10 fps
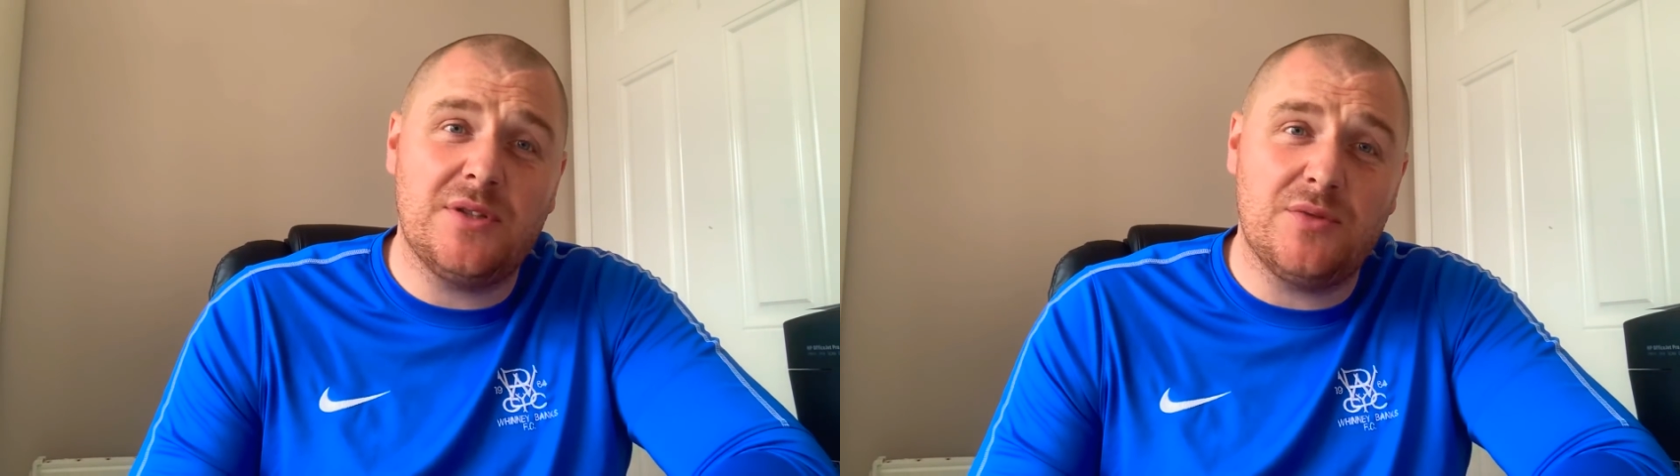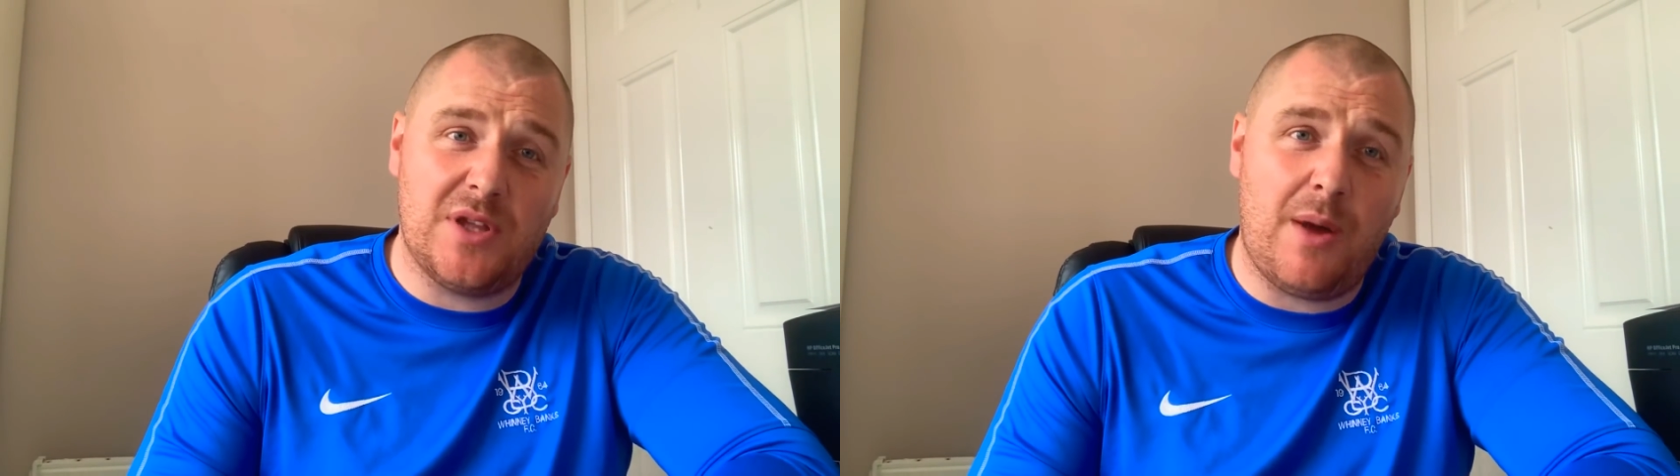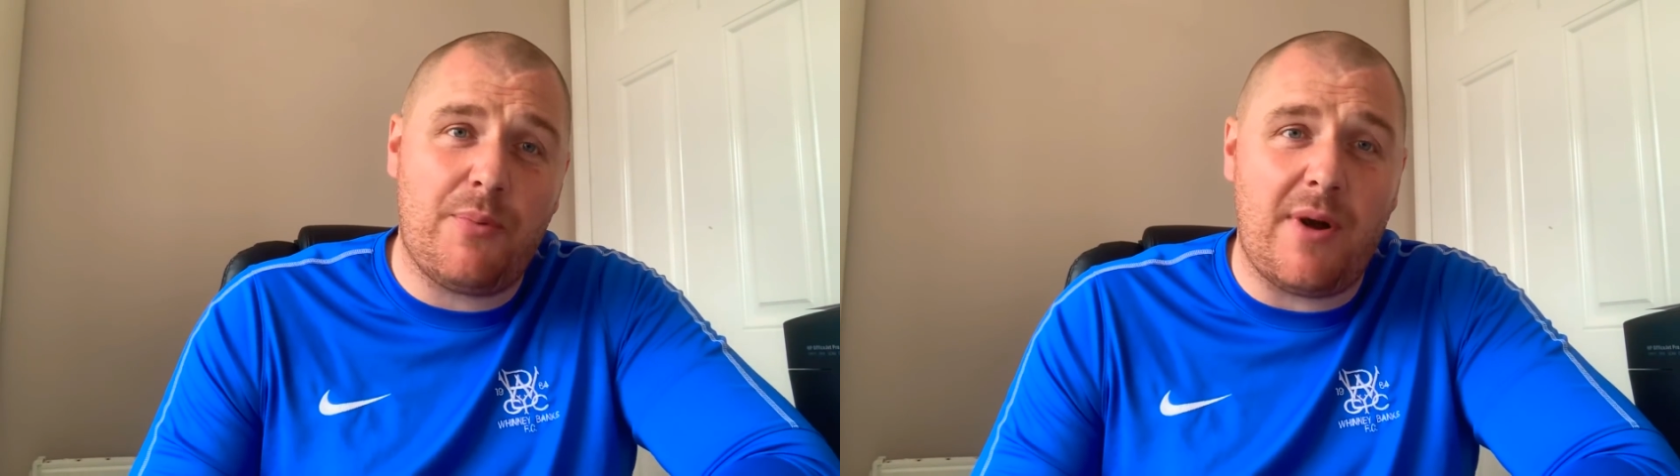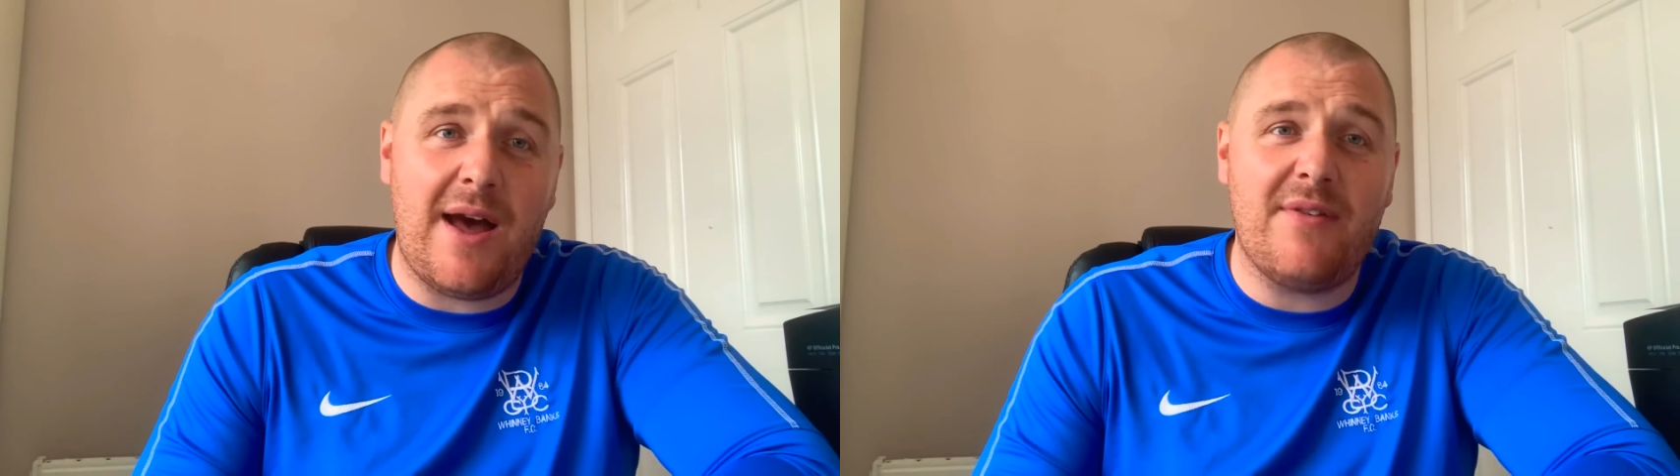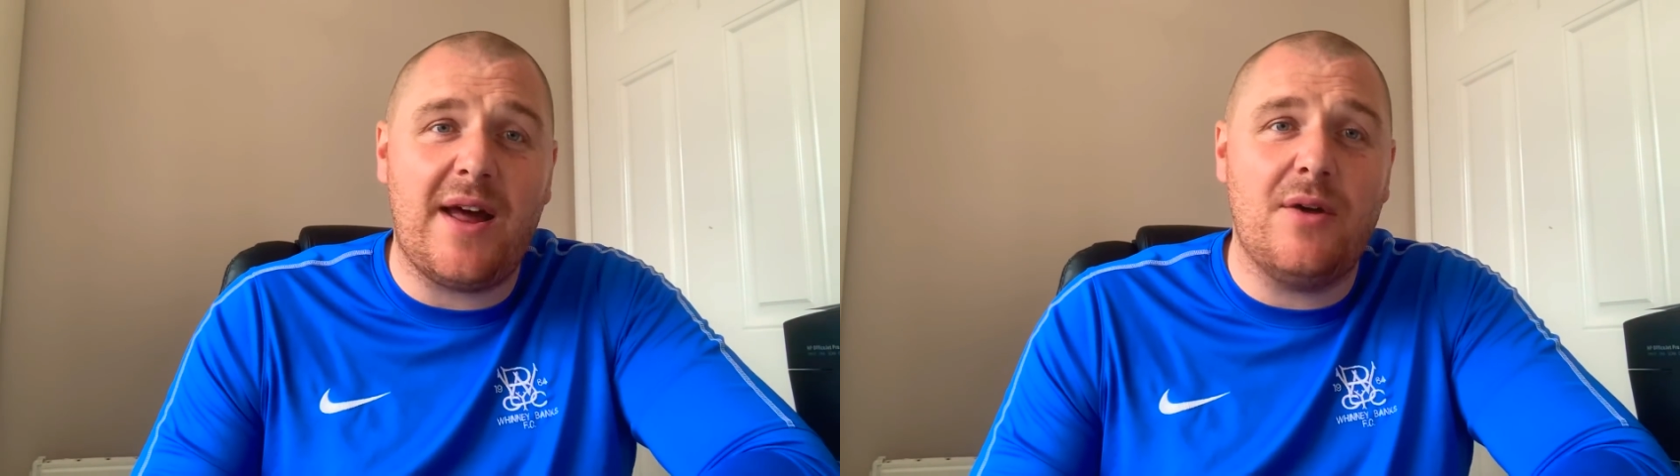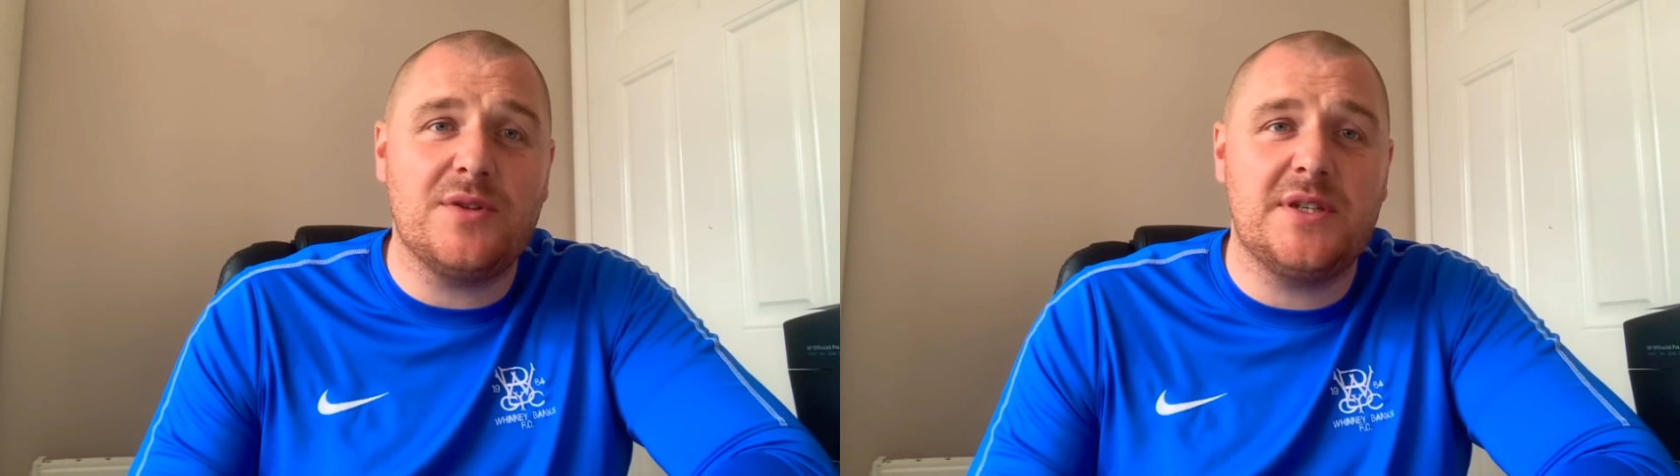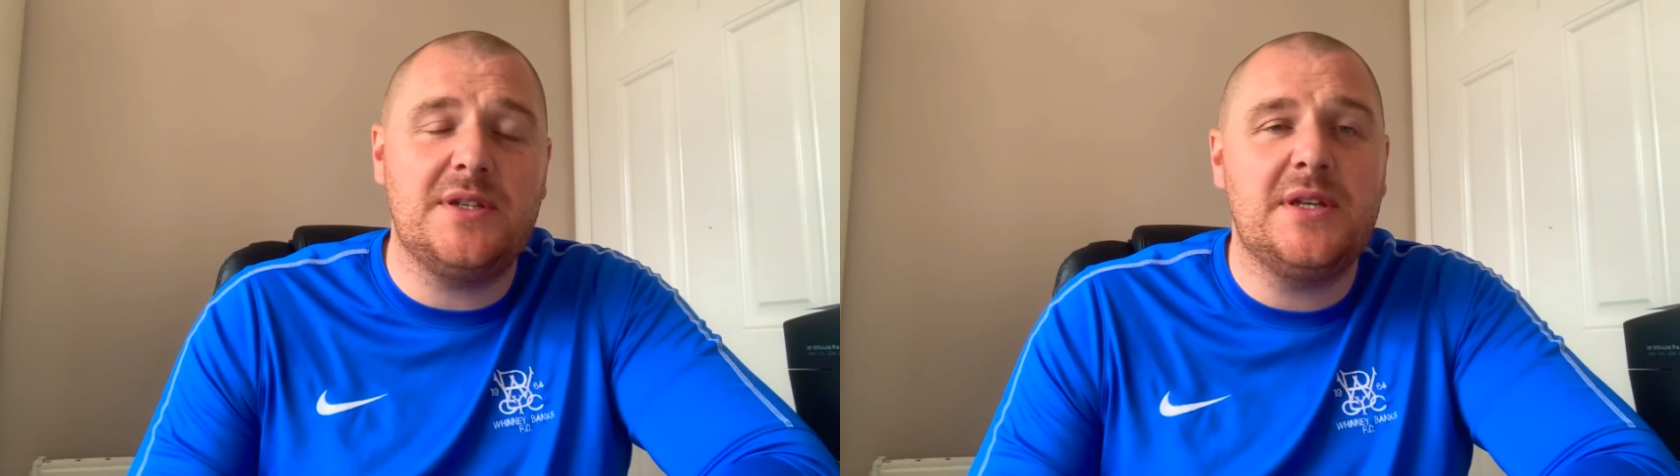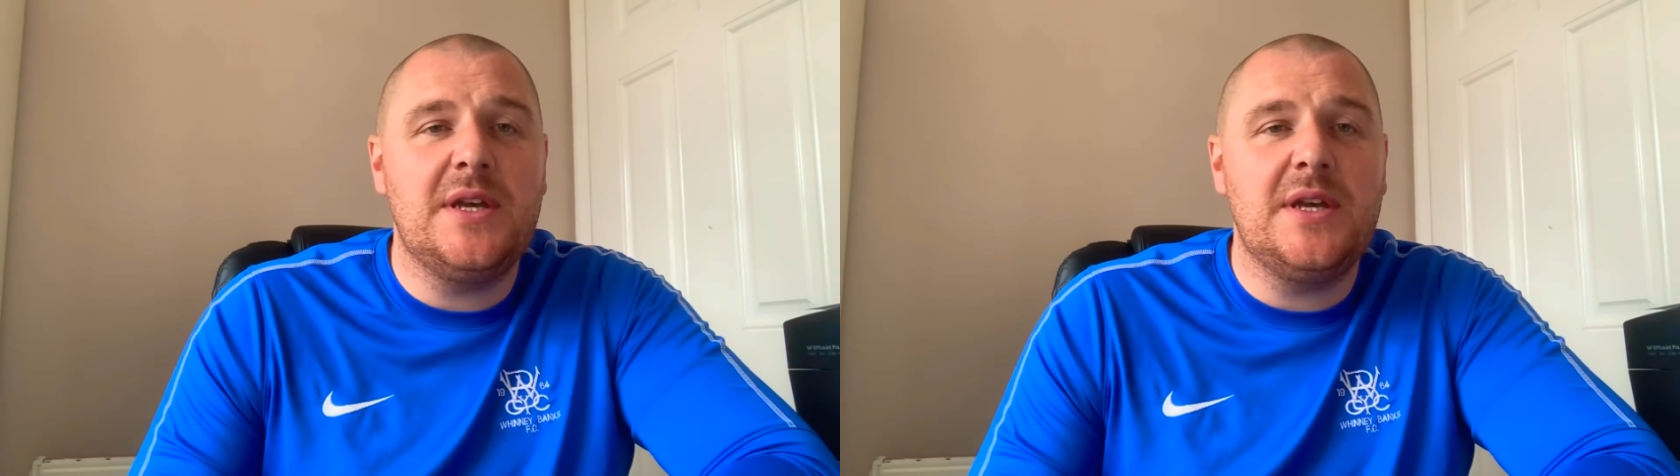there was a lot of private housing,